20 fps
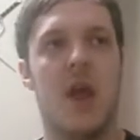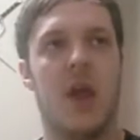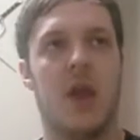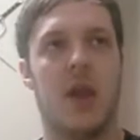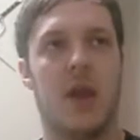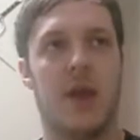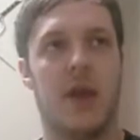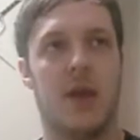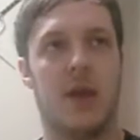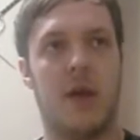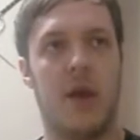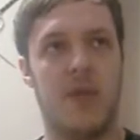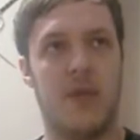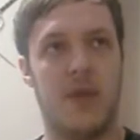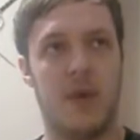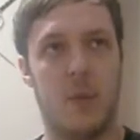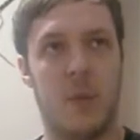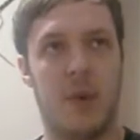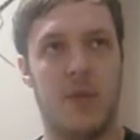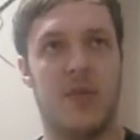like, I
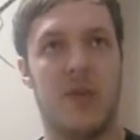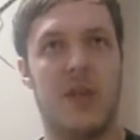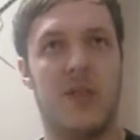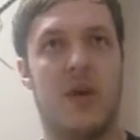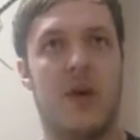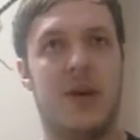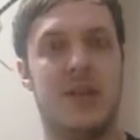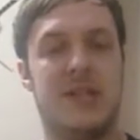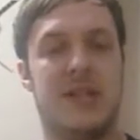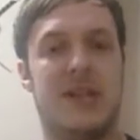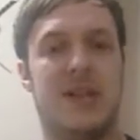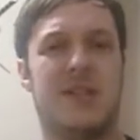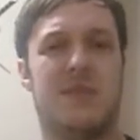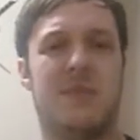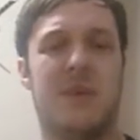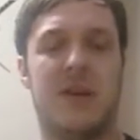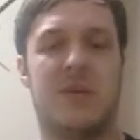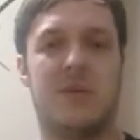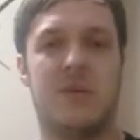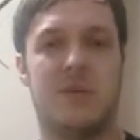think one thing that I did
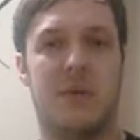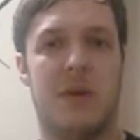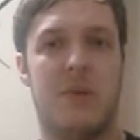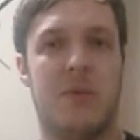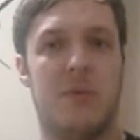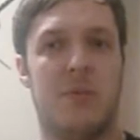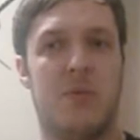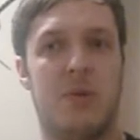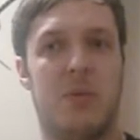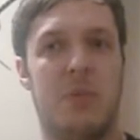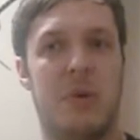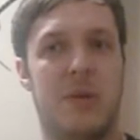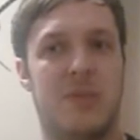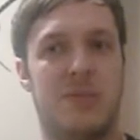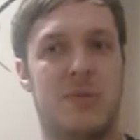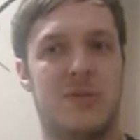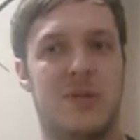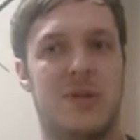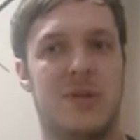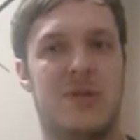expect was maybe more
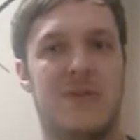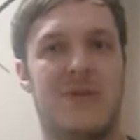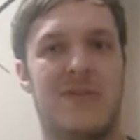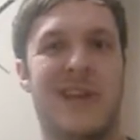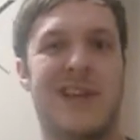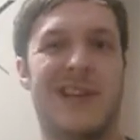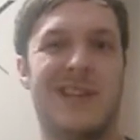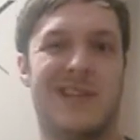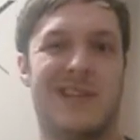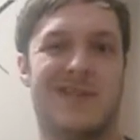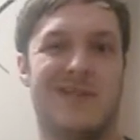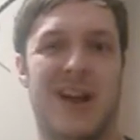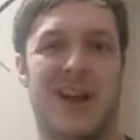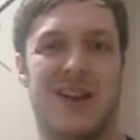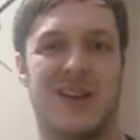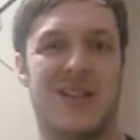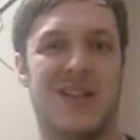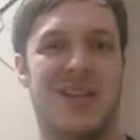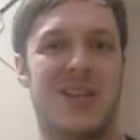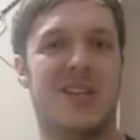people to have
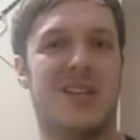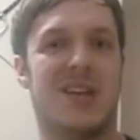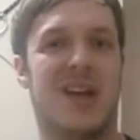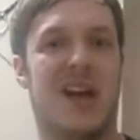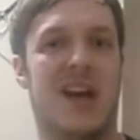interacted,